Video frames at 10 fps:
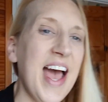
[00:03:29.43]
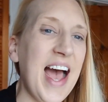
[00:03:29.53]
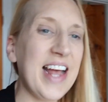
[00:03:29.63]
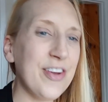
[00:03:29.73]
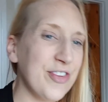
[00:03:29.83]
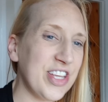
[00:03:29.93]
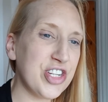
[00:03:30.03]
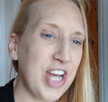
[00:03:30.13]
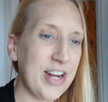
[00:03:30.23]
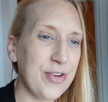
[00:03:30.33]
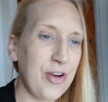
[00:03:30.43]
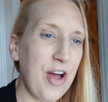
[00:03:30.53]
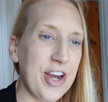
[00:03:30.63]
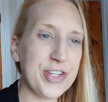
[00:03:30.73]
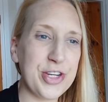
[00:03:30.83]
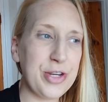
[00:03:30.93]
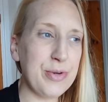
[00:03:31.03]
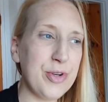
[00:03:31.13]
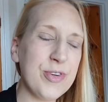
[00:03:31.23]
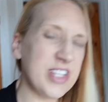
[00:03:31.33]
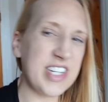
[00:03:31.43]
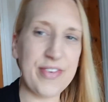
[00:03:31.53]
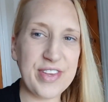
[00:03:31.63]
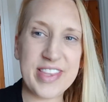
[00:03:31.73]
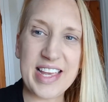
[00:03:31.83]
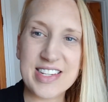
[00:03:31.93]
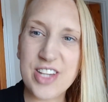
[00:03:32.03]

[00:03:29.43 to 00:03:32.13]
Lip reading: and on this channel I do lots of different things.